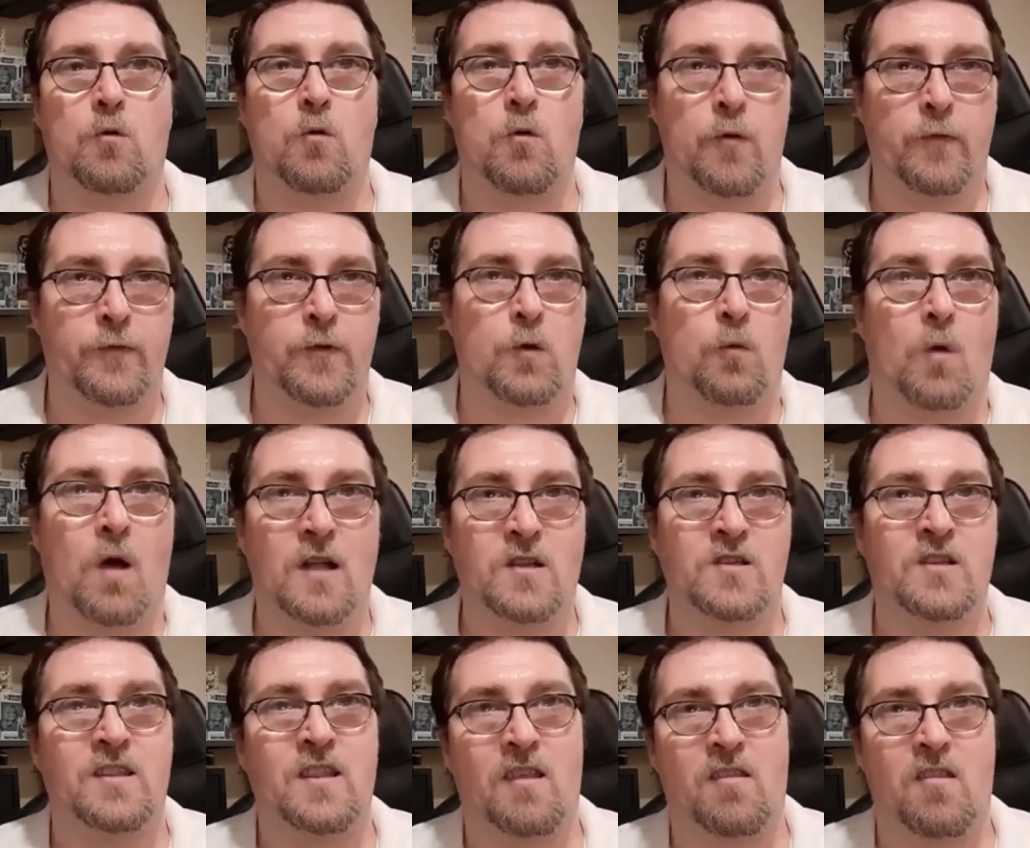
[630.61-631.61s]
or if you're
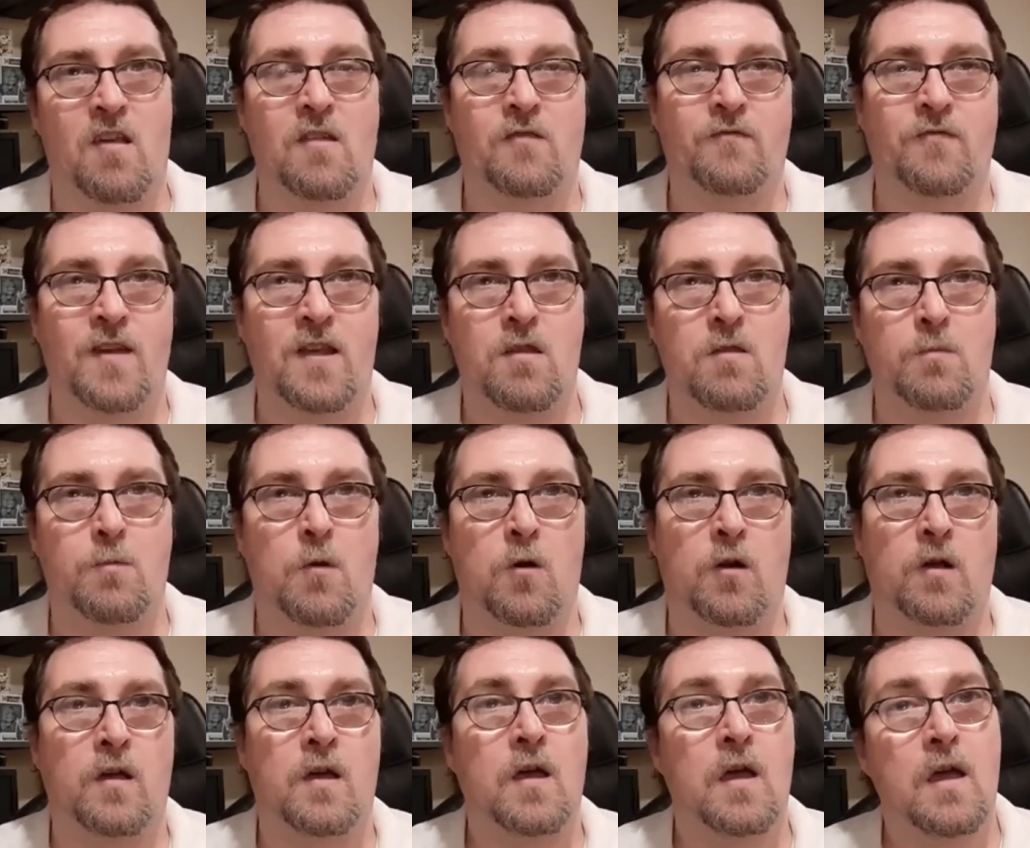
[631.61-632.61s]
watching this on Facebook,